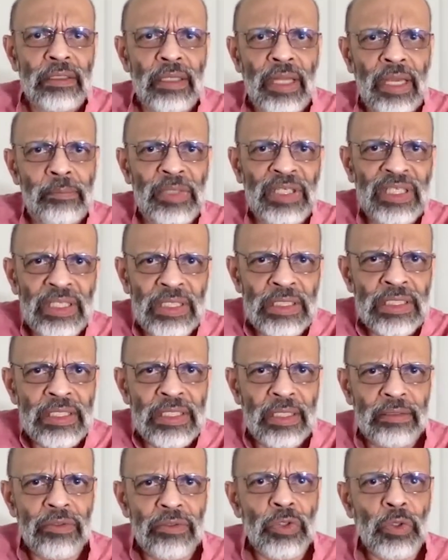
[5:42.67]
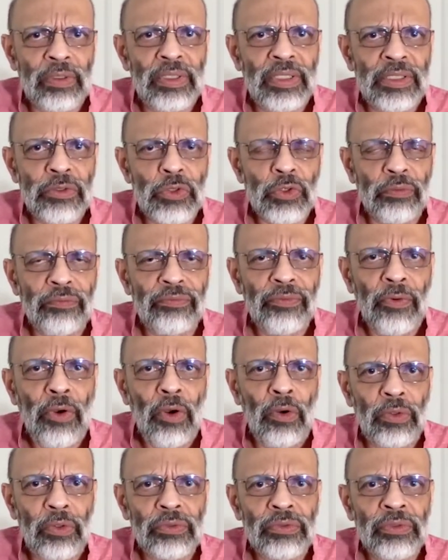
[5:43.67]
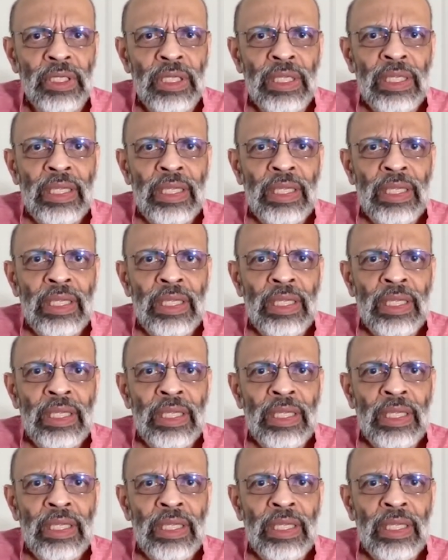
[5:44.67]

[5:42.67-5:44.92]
diabetes, and so on and so forth.